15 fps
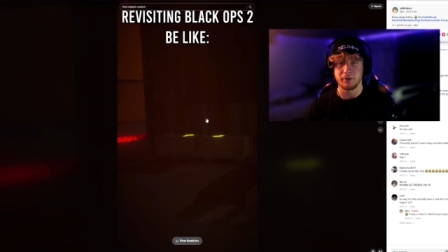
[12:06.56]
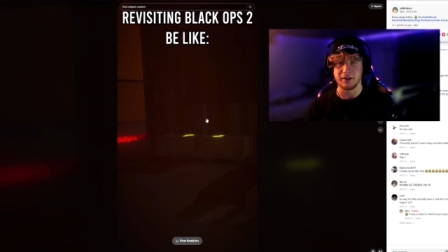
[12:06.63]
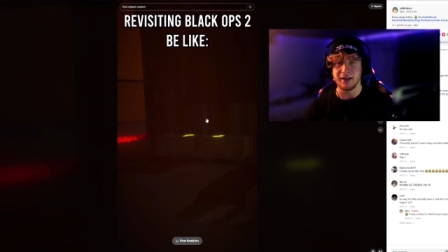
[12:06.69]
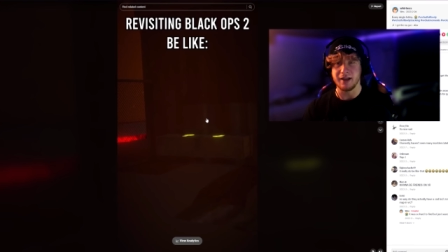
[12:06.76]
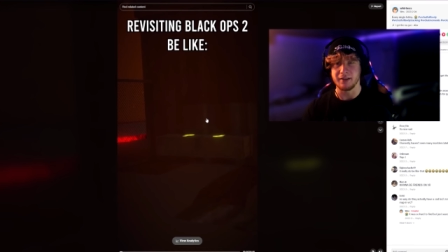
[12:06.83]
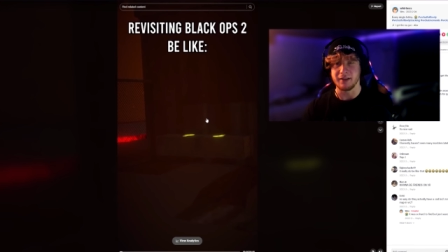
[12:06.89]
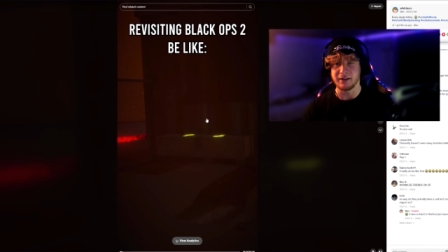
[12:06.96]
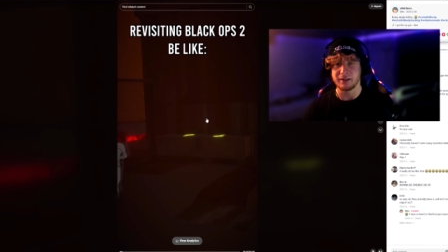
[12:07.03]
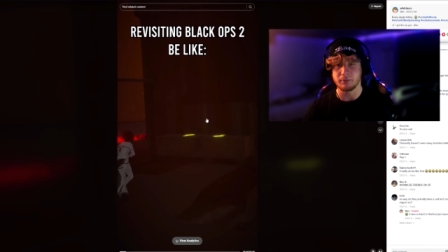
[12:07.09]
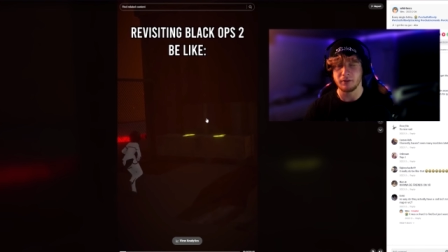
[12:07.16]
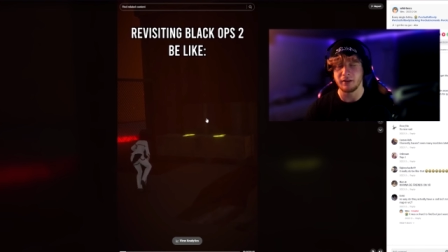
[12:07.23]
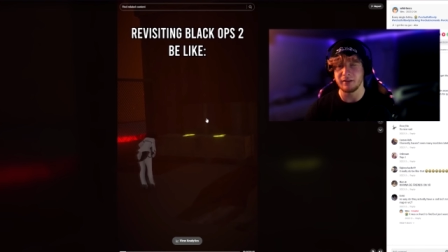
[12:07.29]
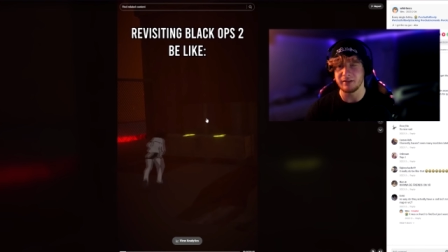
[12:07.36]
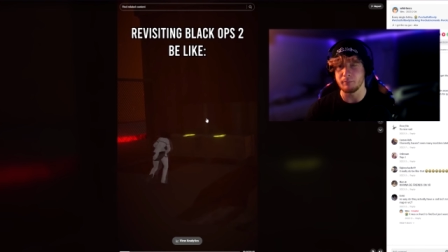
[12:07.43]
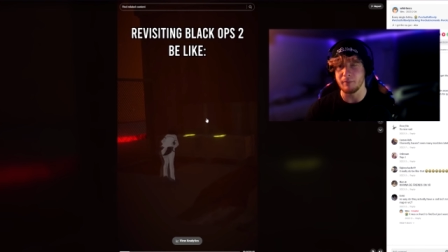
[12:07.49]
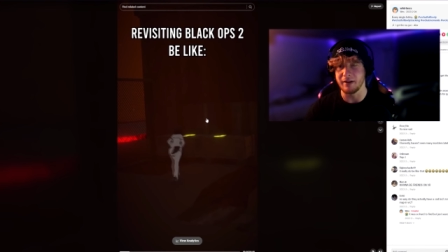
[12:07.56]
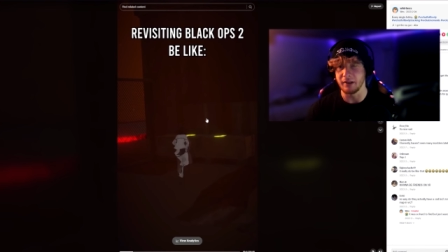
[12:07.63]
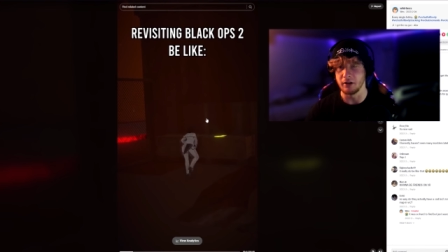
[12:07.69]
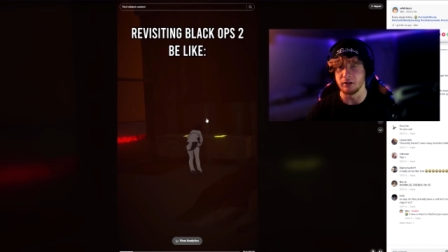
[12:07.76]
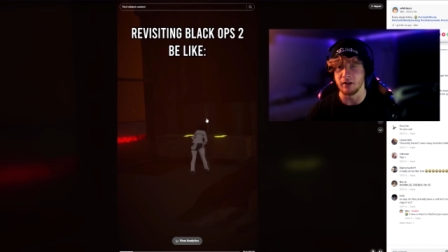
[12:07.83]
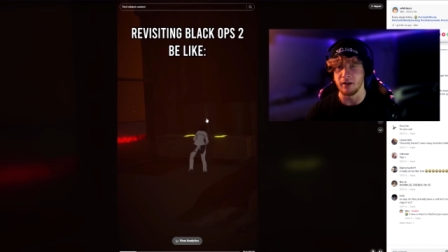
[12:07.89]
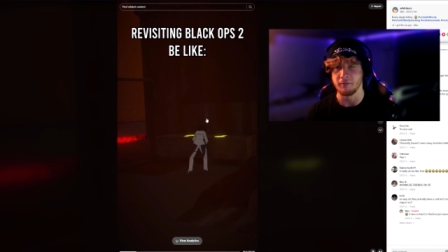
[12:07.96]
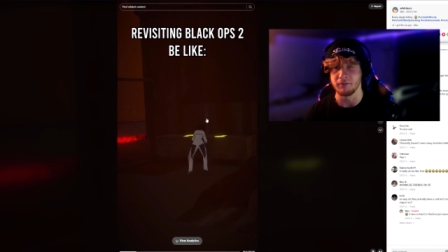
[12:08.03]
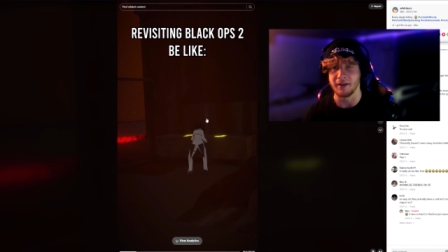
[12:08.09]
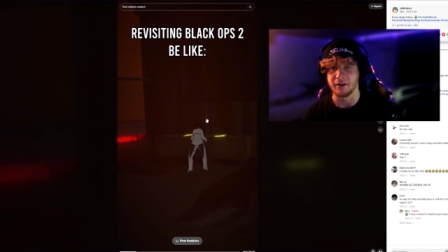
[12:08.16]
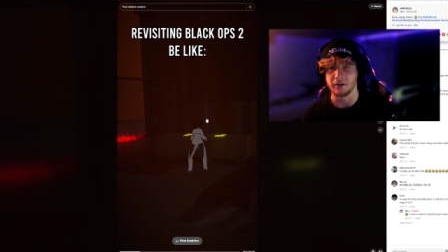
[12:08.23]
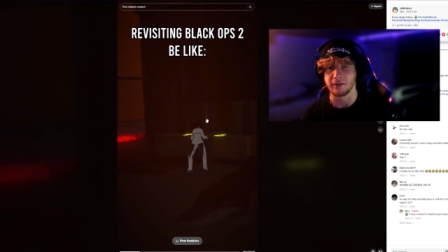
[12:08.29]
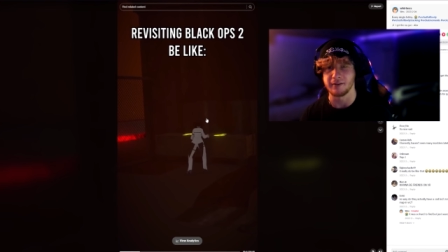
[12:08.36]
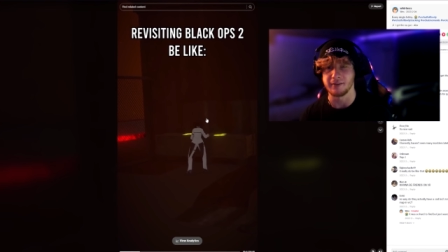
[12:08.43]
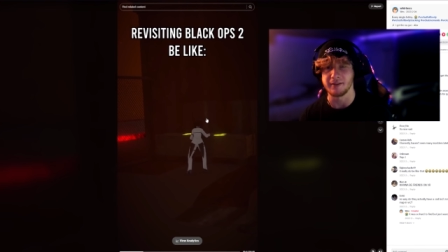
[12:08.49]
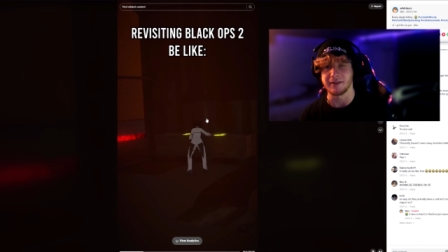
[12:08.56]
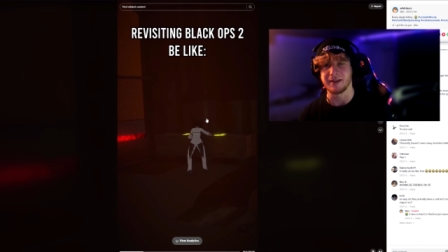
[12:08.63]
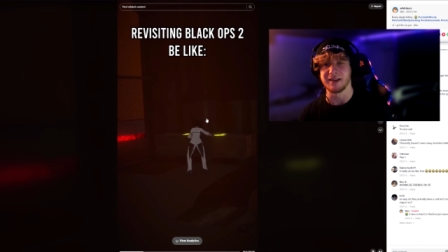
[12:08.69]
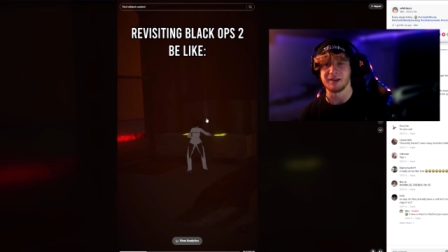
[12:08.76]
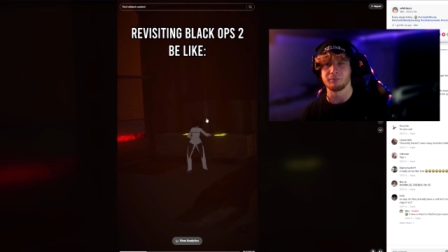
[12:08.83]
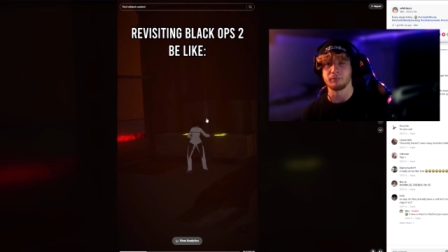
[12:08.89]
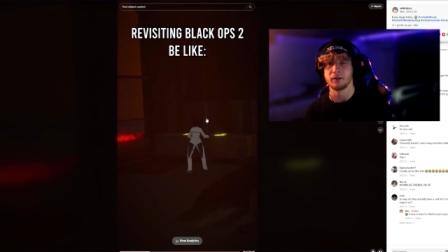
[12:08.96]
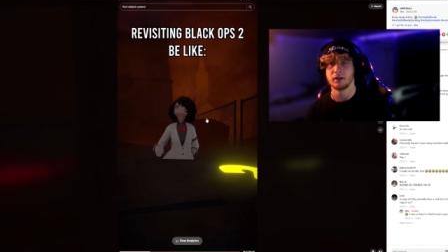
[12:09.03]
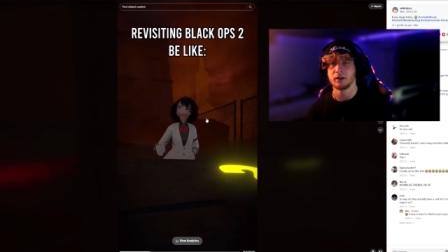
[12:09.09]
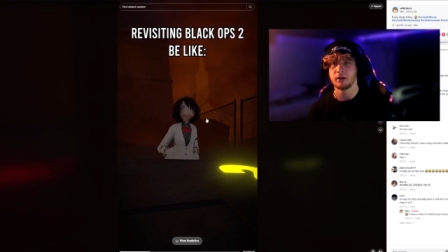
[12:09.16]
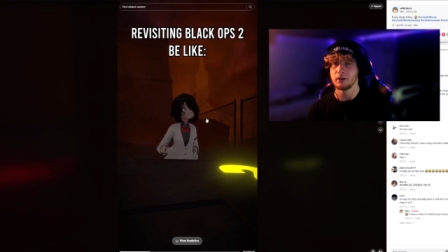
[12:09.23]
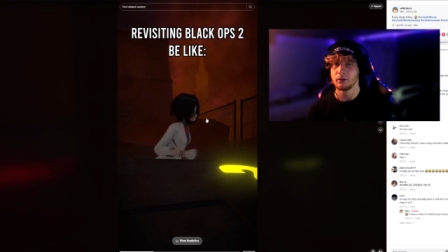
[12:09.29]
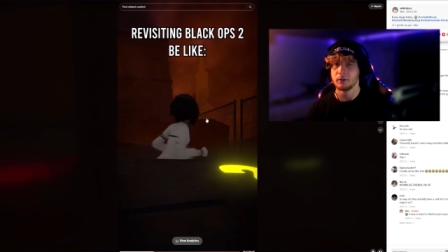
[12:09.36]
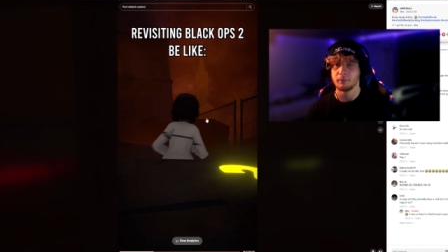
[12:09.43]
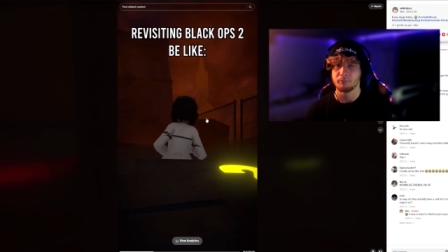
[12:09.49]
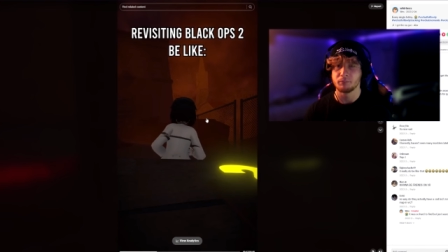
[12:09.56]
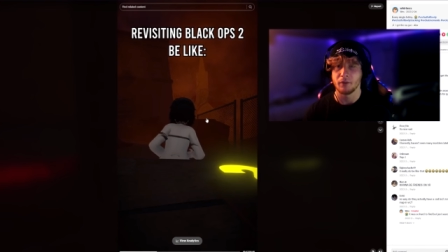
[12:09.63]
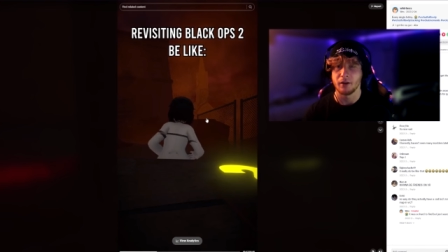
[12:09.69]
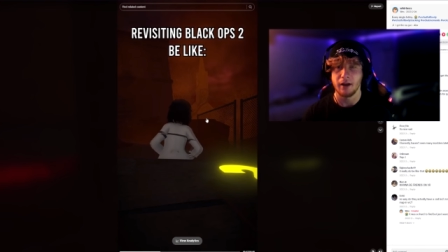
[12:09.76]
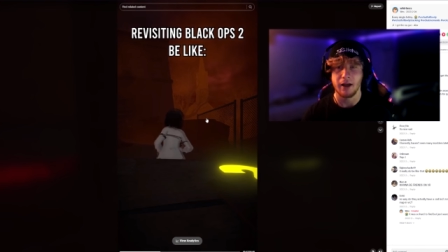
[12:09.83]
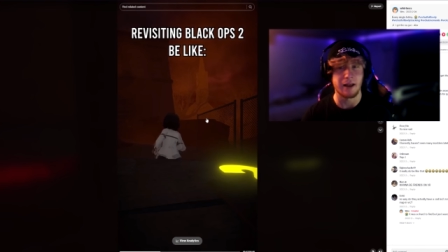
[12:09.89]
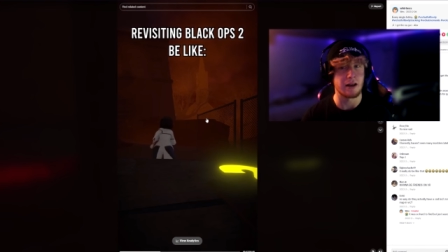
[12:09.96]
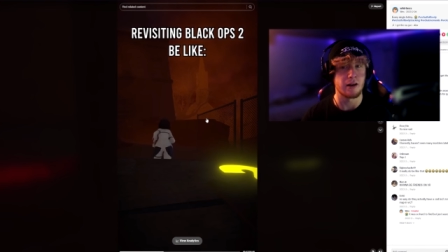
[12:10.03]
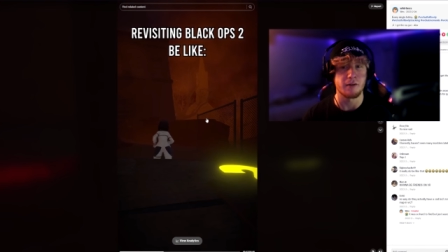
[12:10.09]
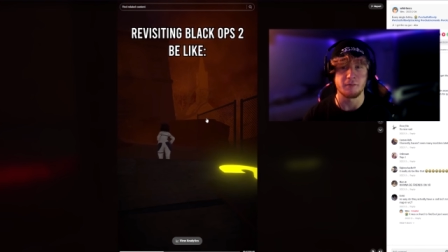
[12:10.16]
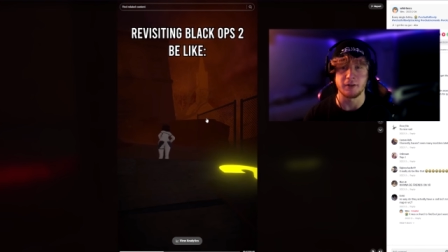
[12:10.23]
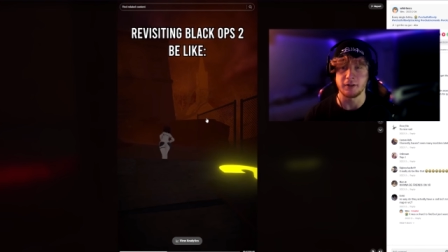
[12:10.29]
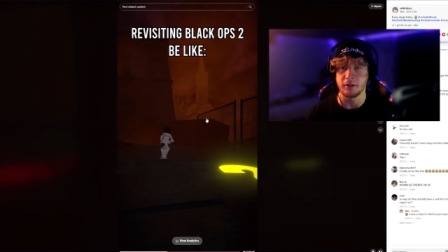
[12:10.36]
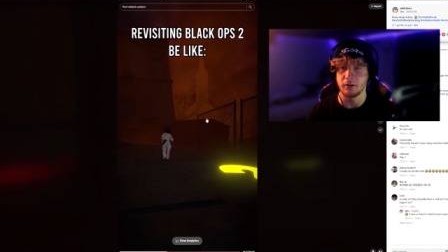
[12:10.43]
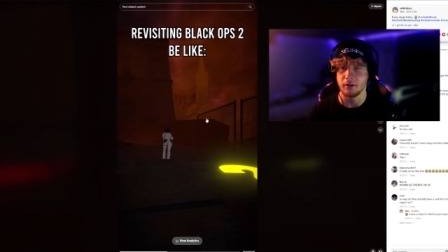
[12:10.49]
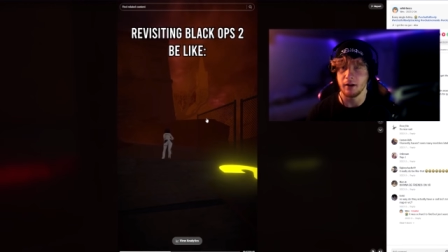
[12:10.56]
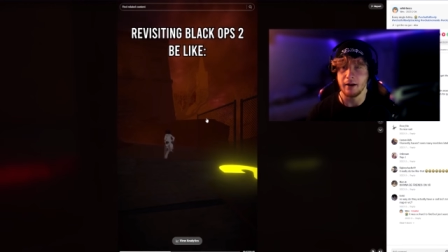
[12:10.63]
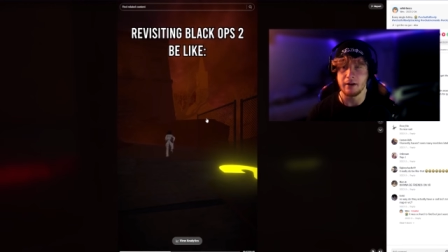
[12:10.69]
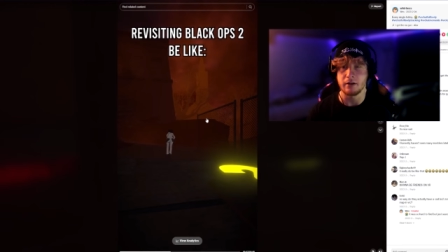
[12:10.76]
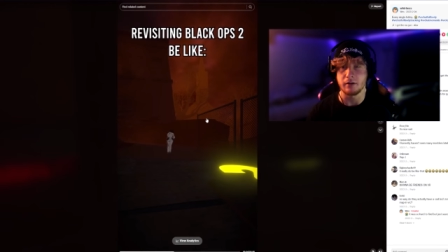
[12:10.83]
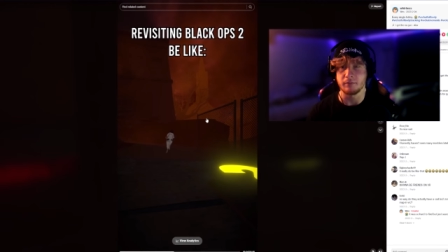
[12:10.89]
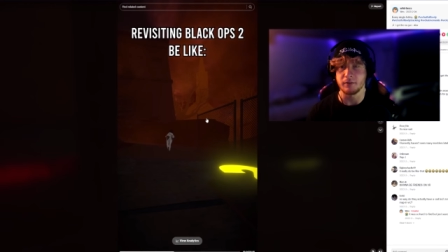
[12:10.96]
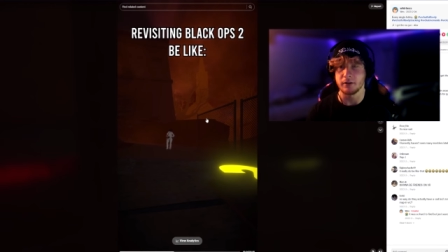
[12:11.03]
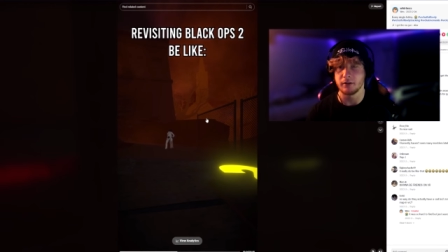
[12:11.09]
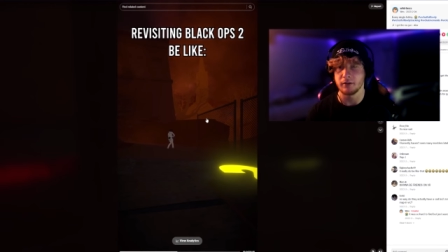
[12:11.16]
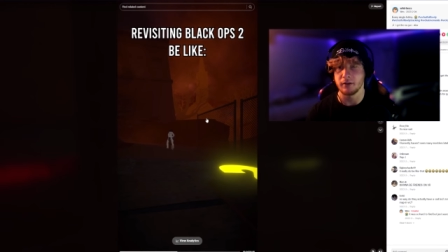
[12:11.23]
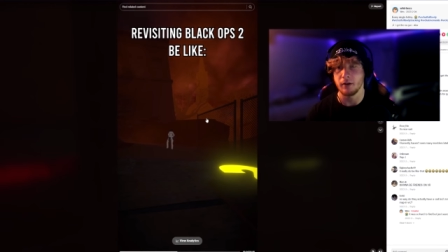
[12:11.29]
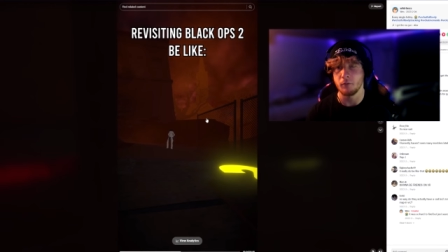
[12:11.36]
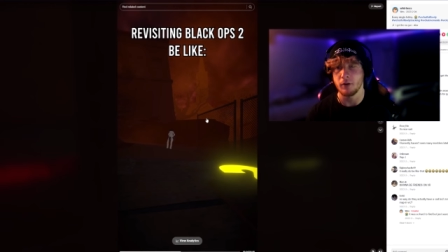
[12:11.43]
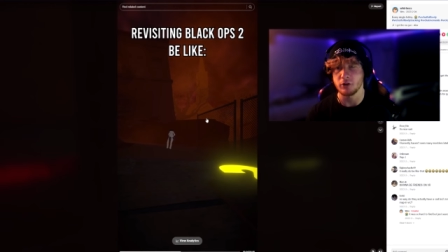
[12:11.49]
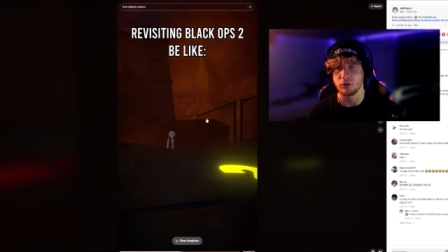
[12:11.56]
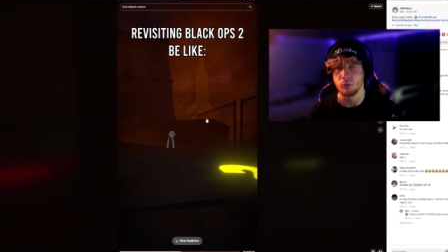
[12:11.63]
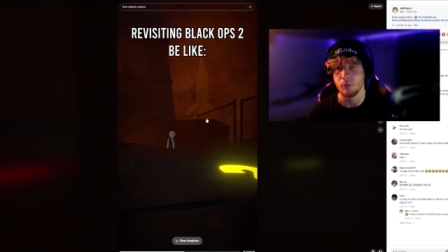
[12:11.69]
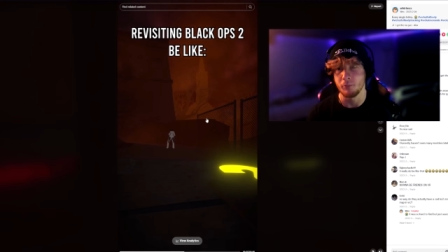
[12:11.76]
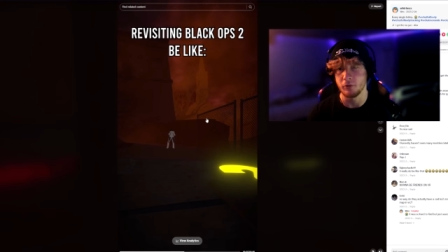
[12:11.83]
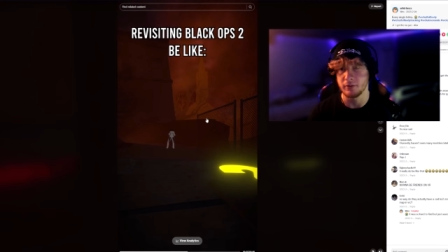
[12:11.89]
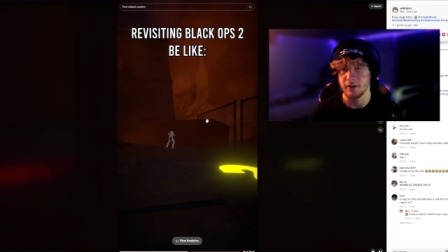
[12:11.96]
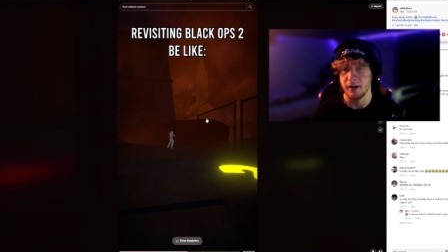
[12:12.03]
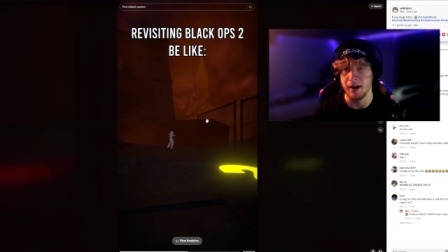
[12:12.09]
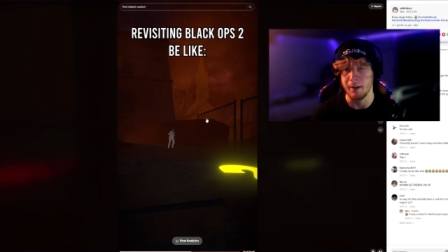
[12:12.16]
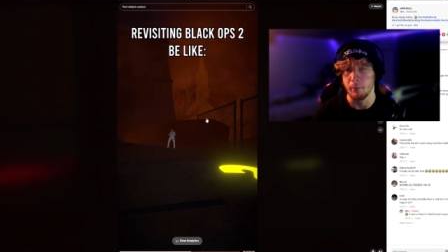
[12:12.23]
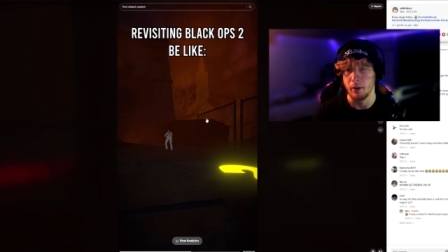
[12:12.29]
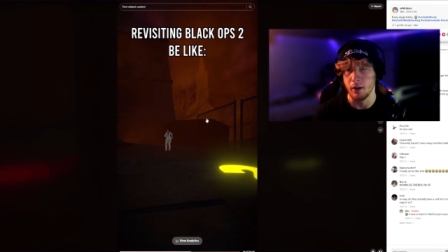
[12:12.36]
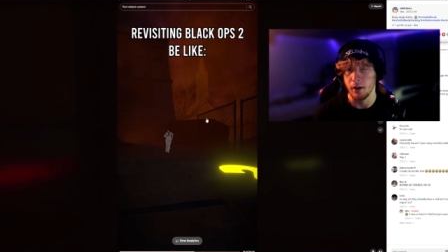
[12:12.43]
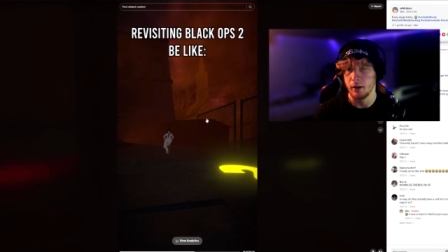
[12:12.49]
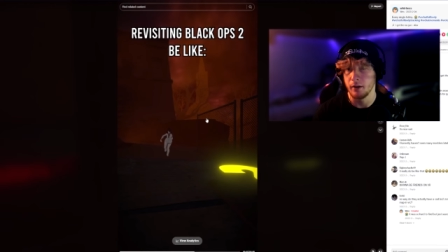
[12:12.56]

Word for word: But yeah, that's this is my little love letter to the game. I love it. I love it. I'll watch it one more time.